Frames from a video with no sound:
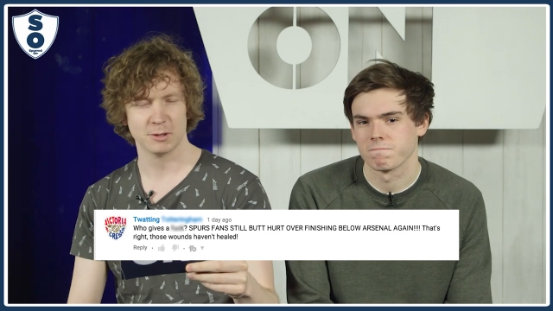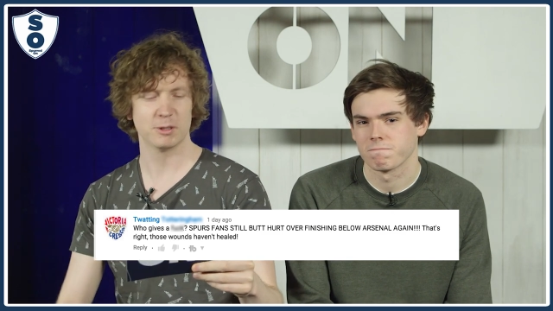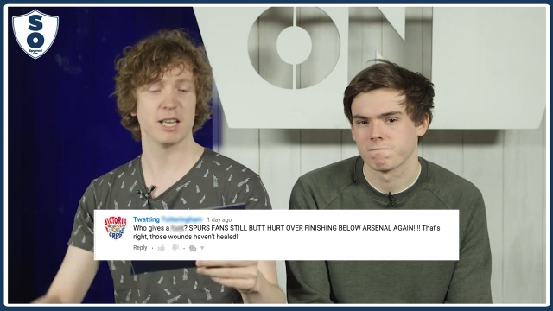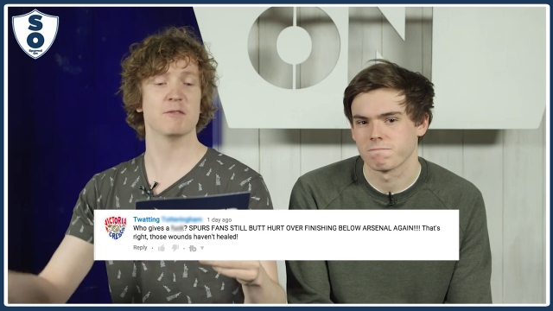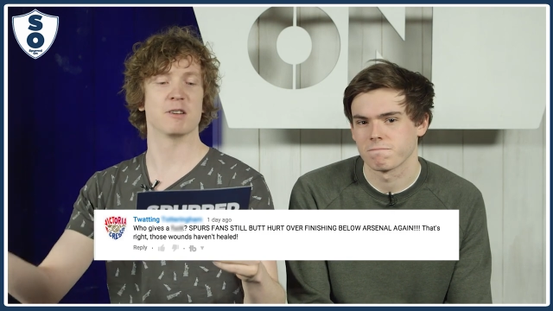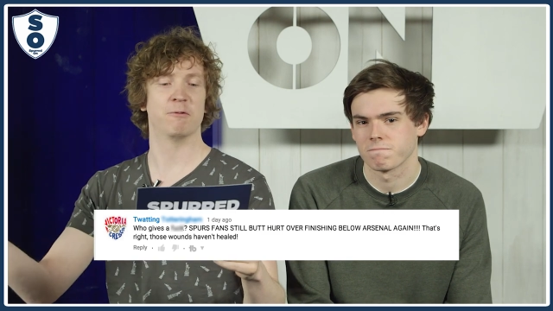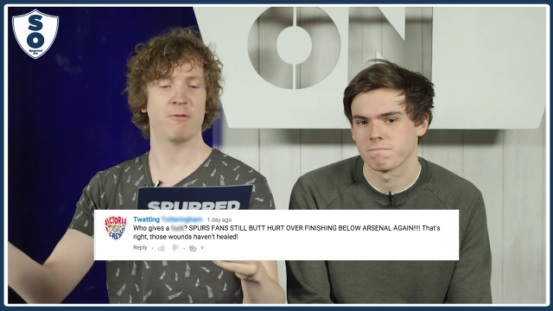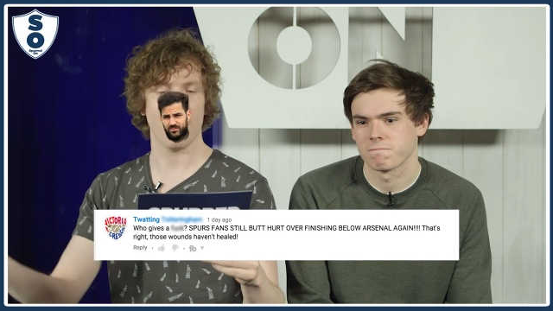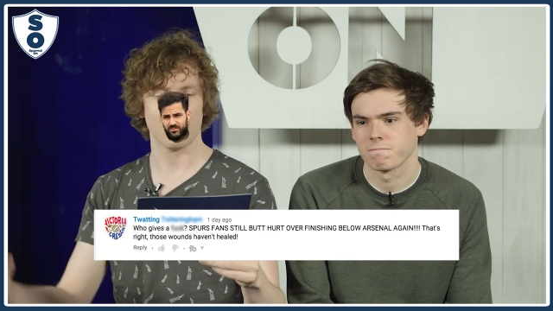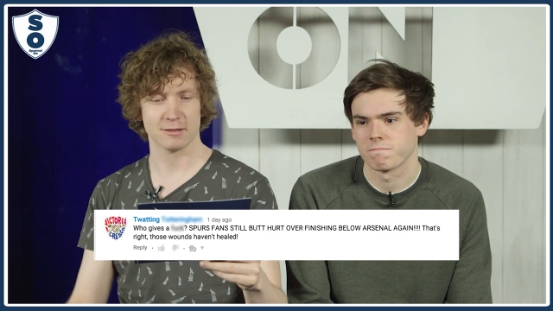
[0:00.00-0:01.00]
Speaker 1: Who gives a f***?
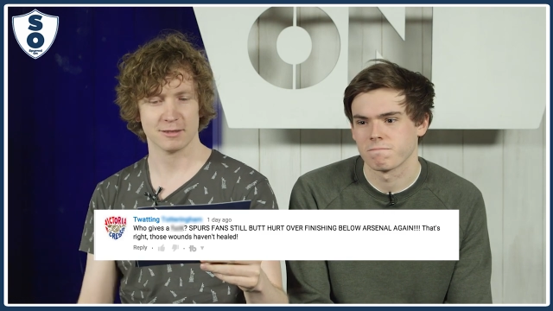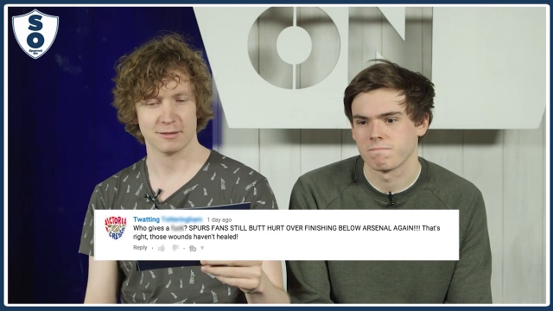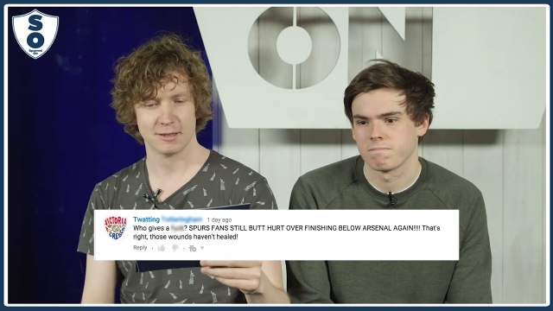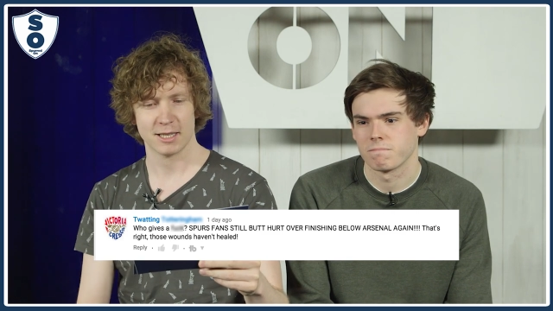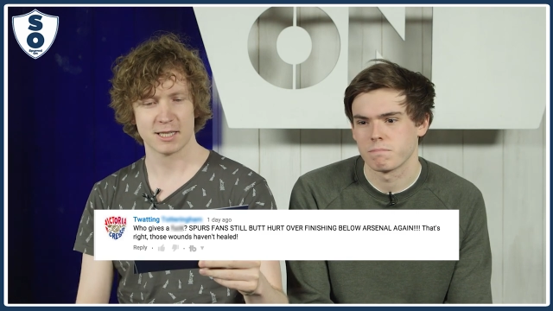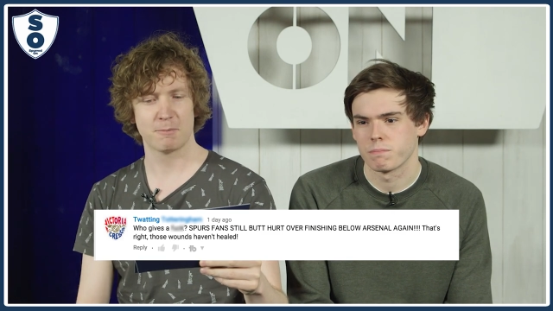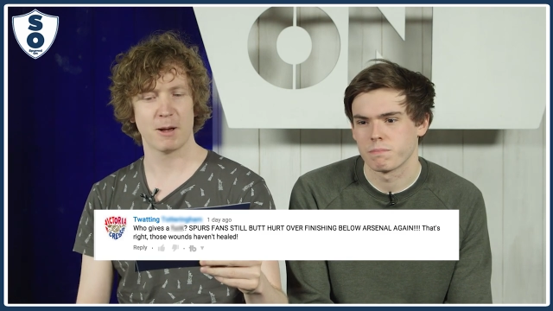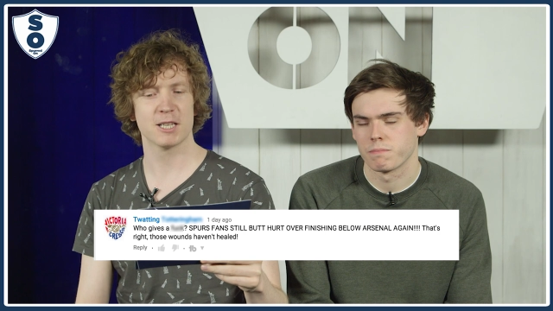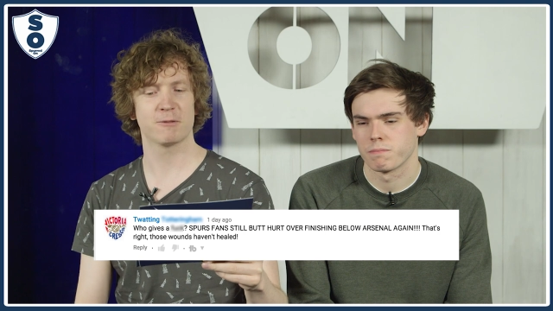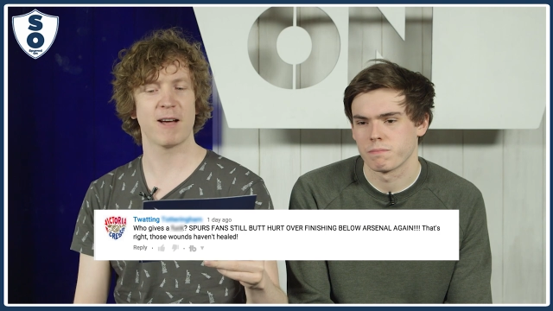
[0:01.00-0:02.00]

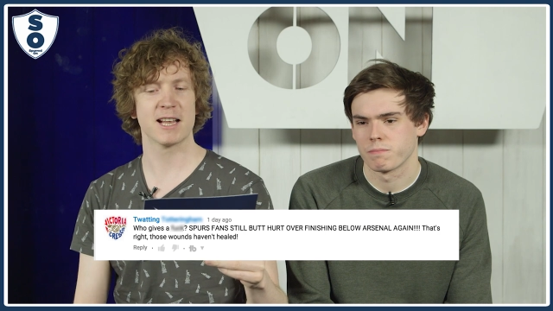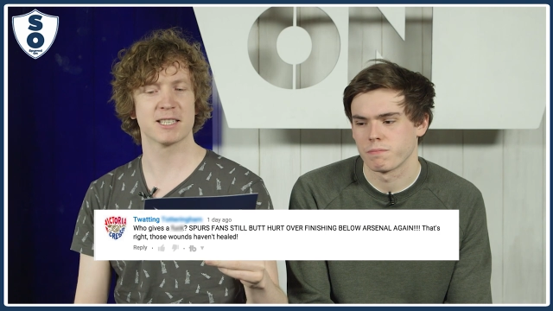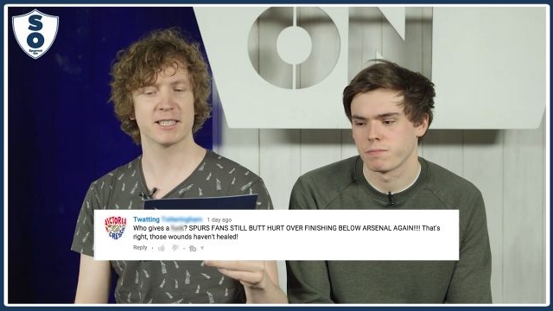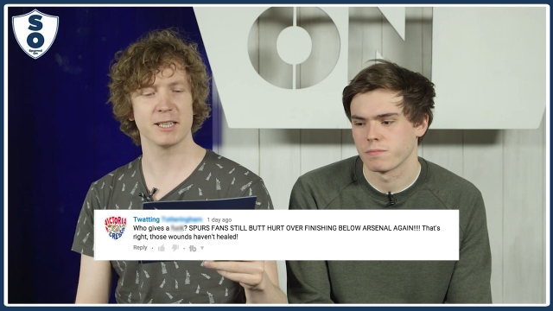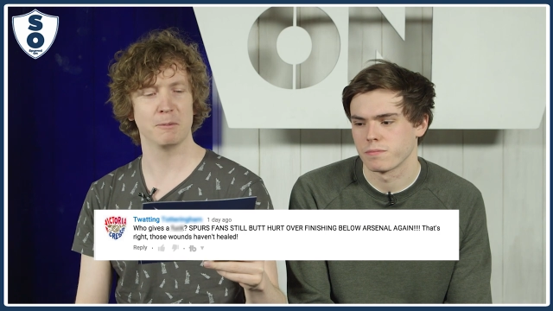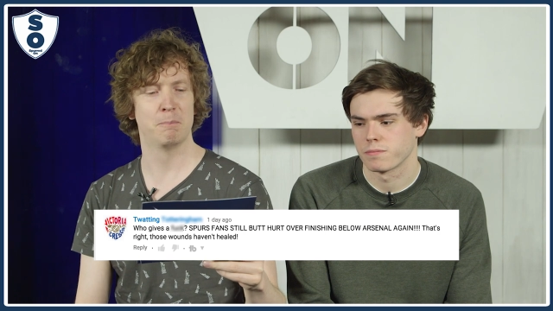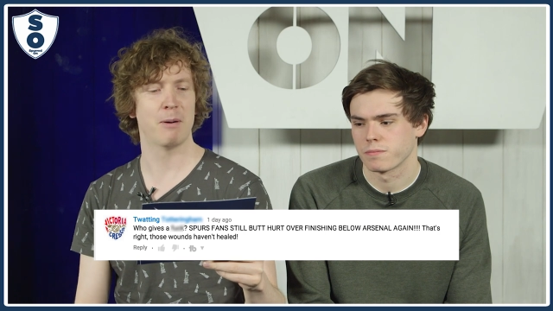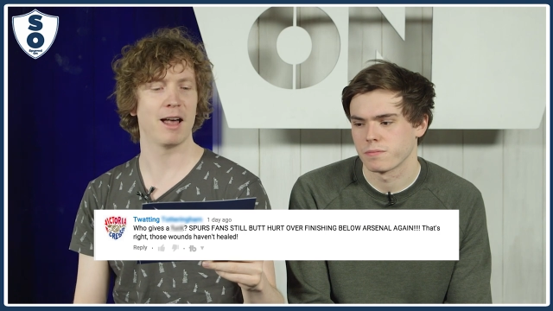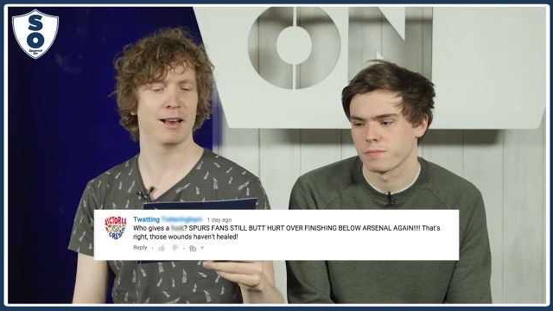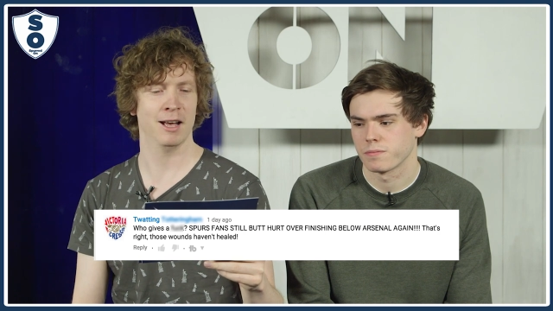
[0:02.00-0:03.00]
Spurs fans still
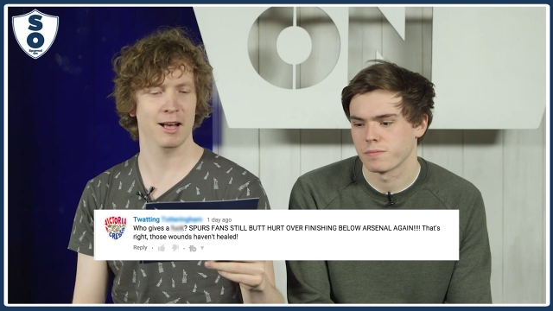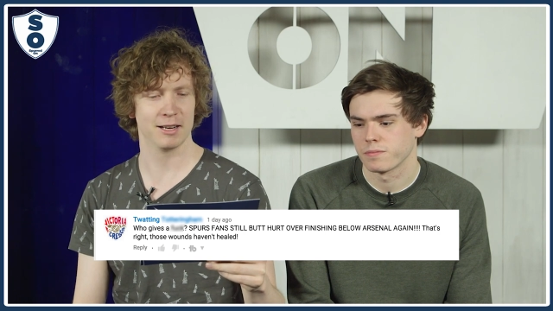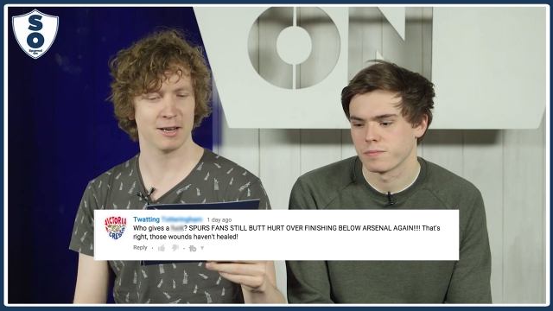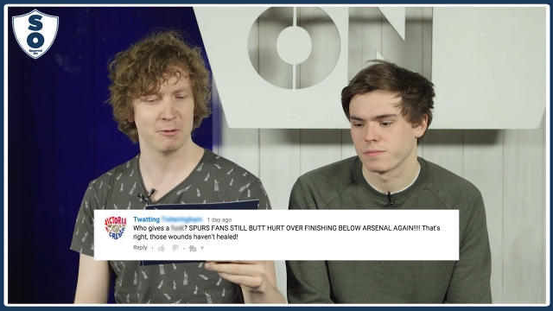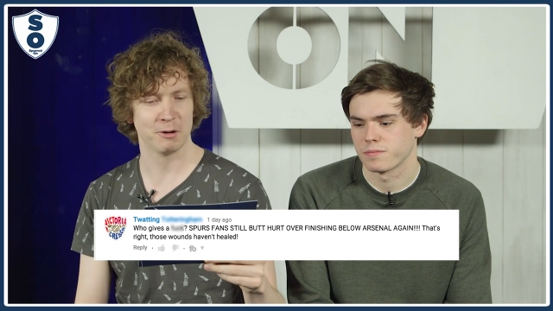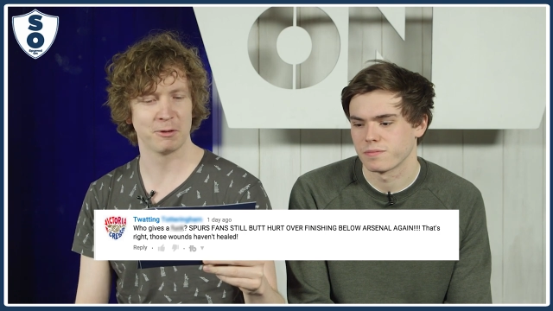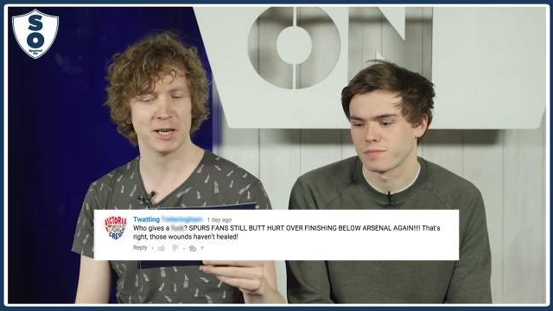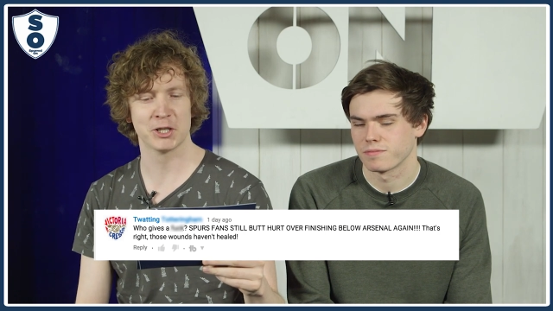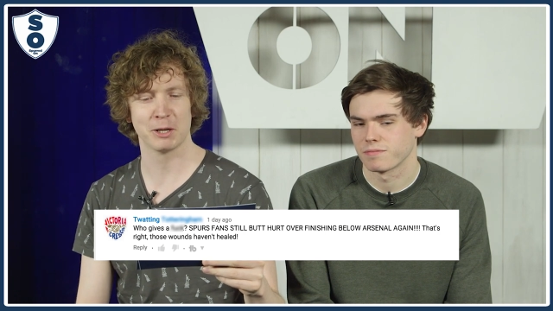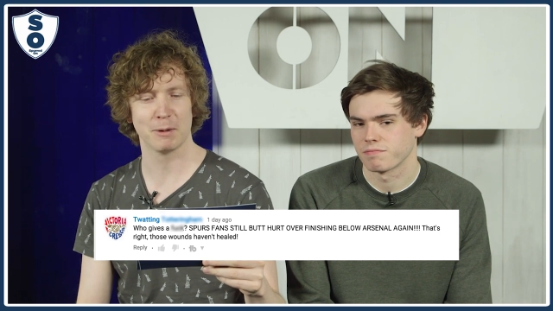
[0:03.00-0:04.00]
butthurt over
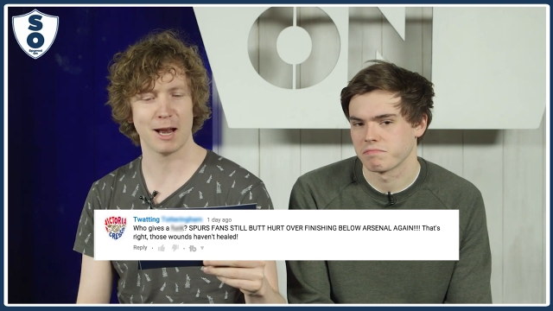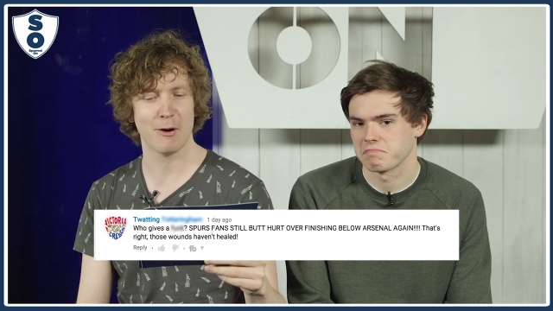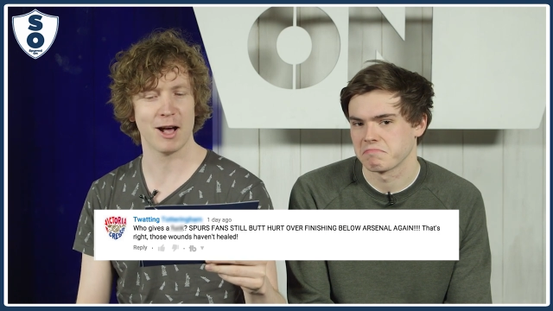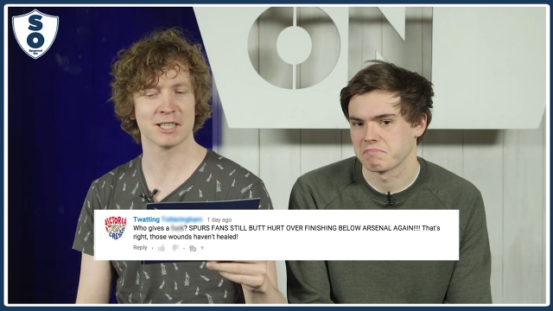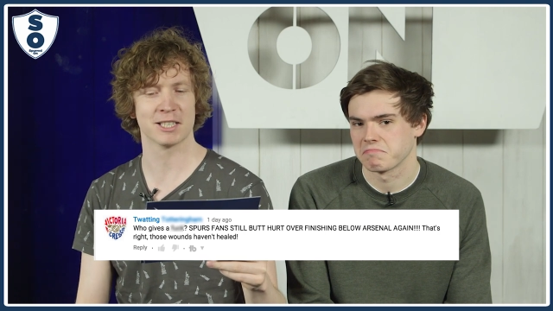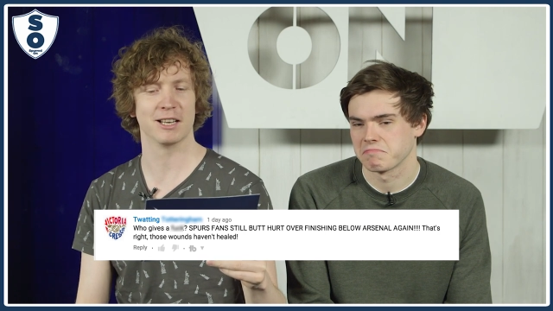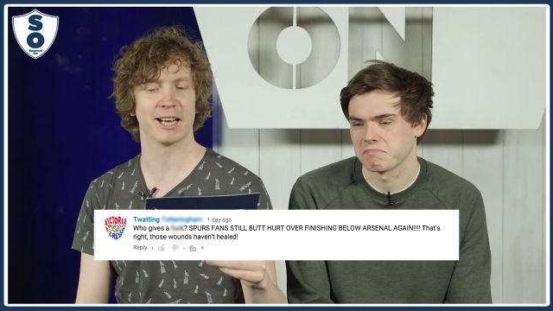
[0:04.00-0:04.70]
finishing below Arsenal